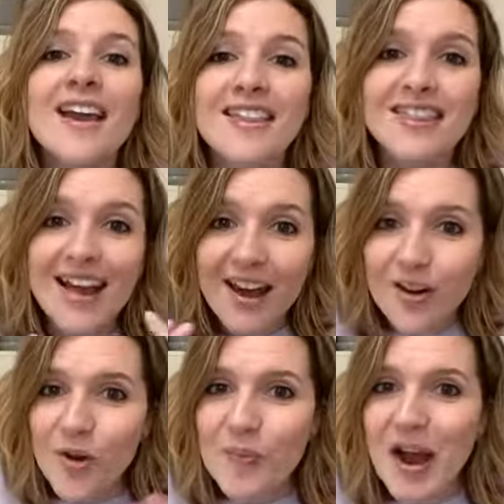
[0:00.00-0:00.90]
That
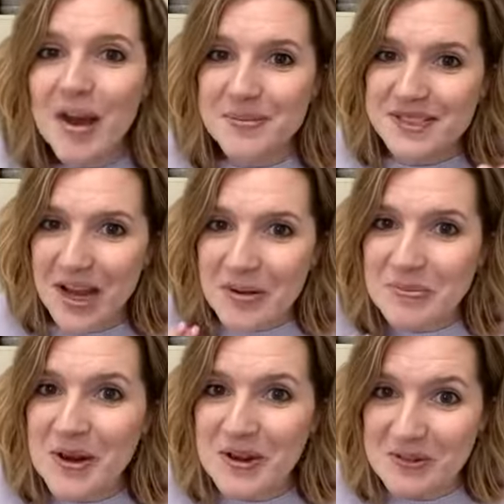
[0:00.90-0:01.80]
all pops up
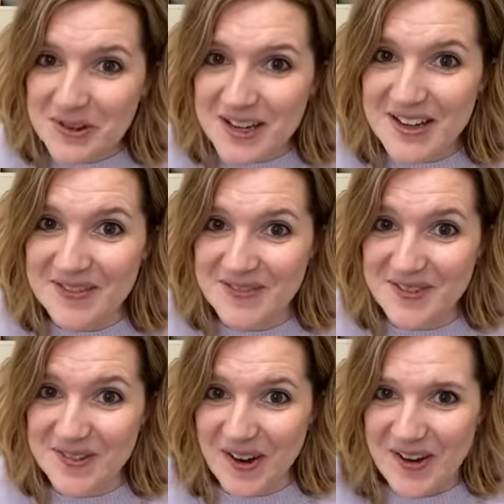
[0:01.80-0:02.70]
while you're working
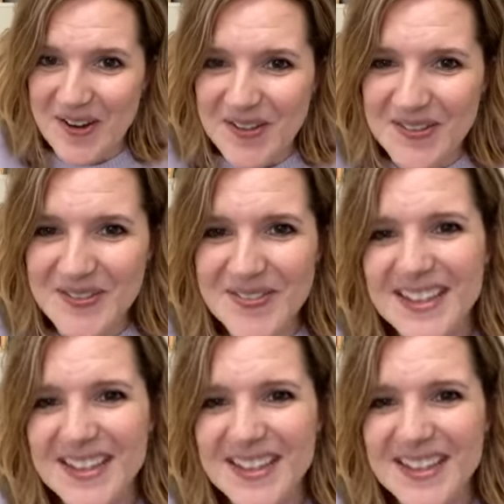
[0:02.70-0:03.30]
from home.